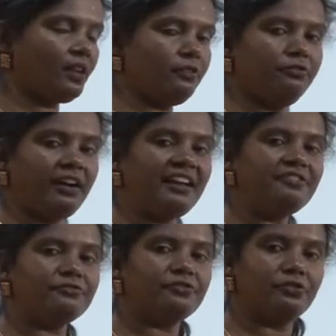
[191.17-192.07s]
5
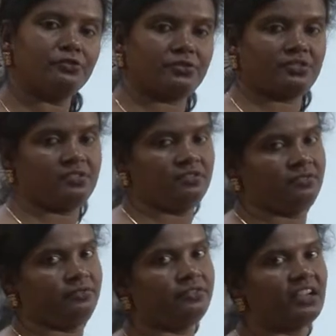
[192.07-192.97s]
floors
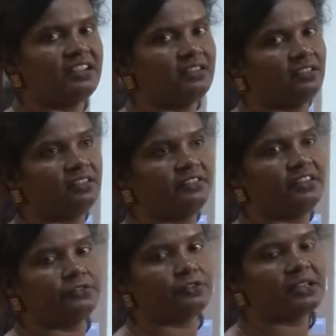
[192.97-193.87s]
5 even
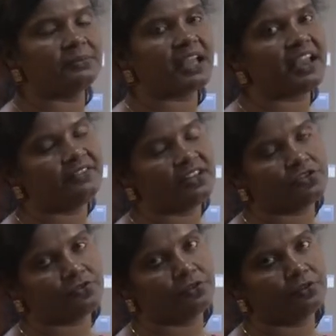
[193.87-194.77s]
if you keep the
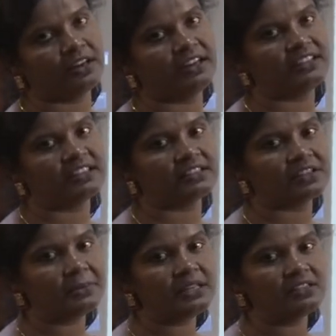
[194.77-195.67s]
average floor height as
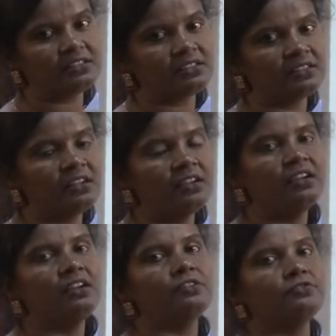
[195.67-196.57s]
3 meters,
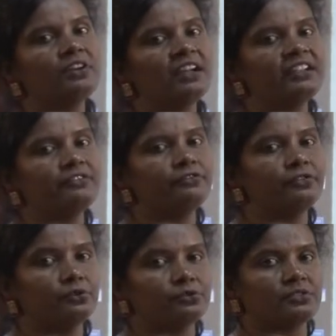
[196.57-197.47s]
5
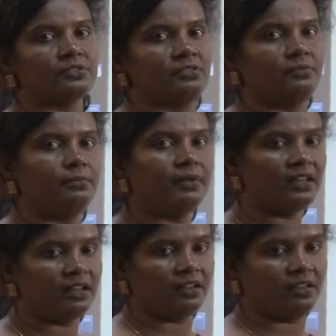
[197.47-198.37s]
floors
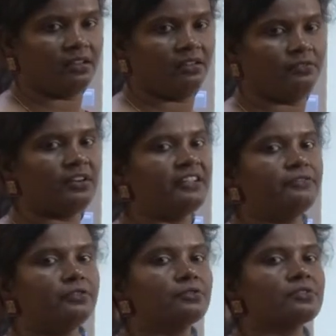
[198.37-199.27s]
building, 5
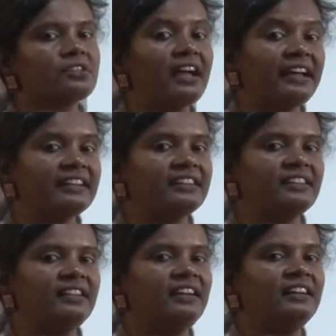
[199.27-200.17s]
floors height.
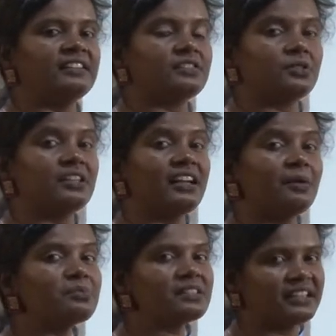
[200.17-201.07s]
So, the
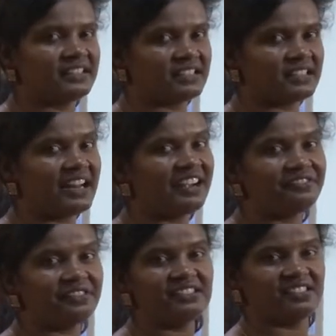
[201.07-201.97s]
dump sites,
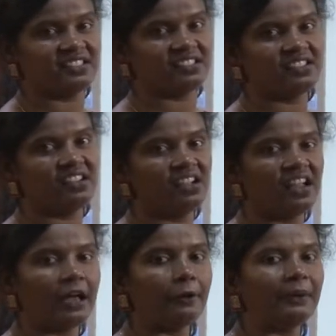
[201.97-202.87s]
landfills
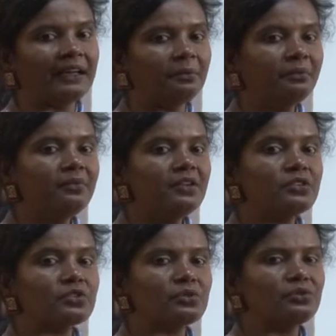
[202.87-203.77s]
have become
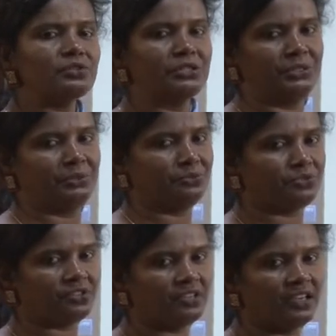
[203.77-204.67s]
so
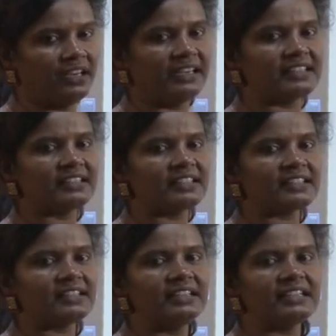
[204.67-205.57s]
huge. It's an
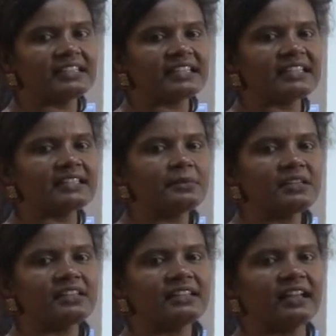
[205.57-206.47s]
it is
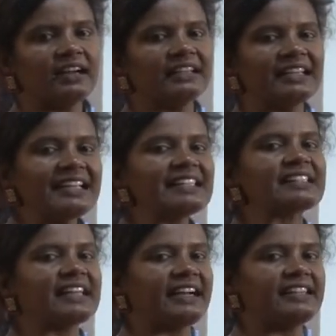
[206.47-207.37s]
estimated that these
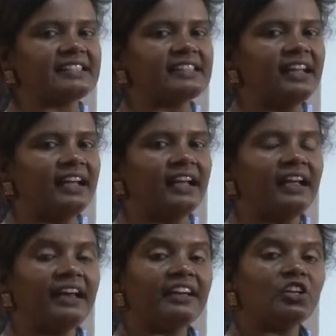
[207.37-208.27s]
sites
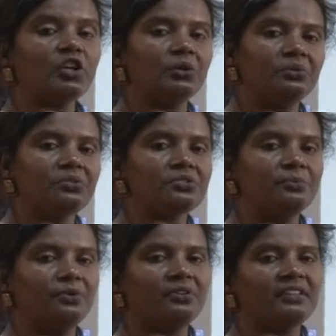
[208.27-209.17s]
enclose
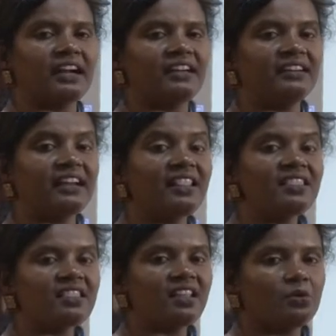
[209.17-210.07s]
more than
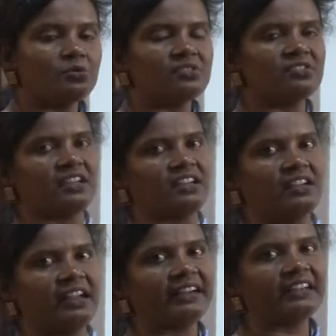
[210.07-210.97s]
10,000
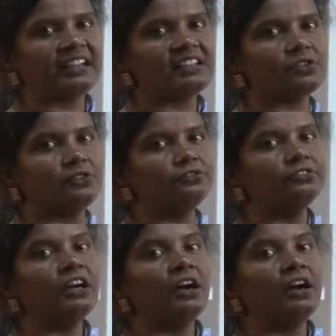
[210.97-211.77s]
hectares of